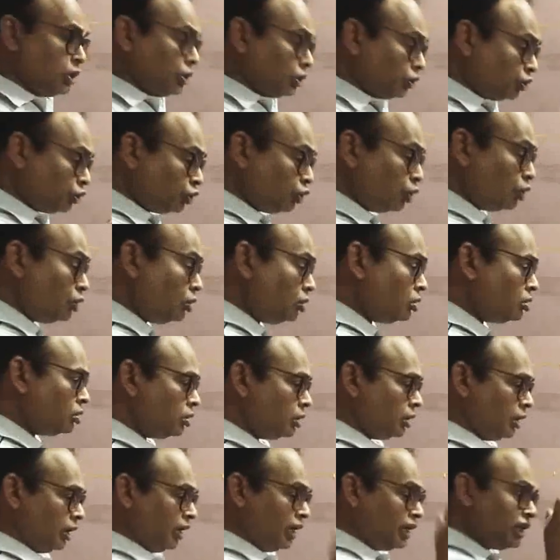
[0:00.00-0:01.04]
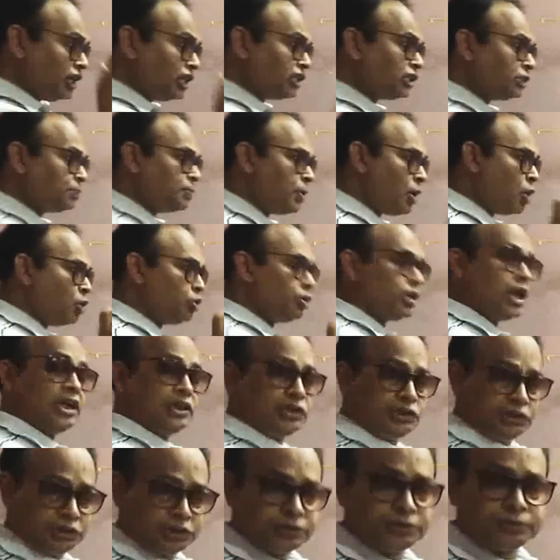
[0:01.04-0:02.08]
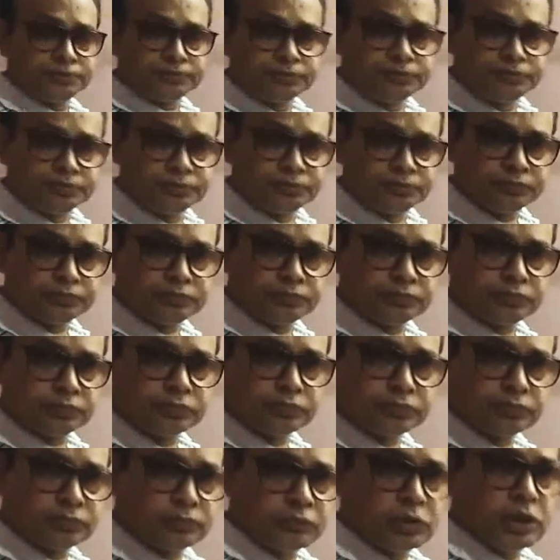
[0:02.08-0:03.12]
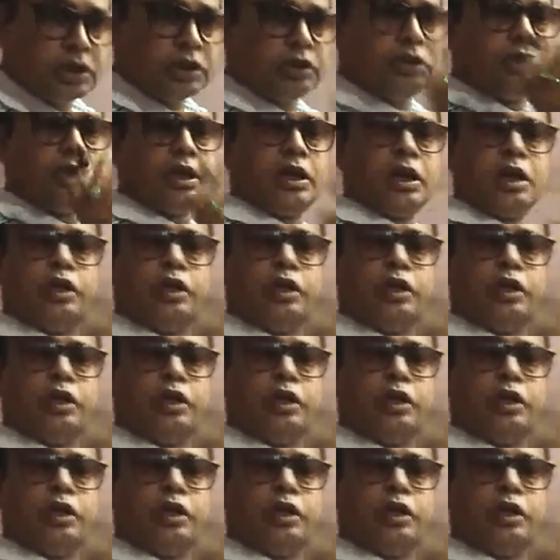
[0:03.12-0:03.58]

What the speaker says: So it is found that there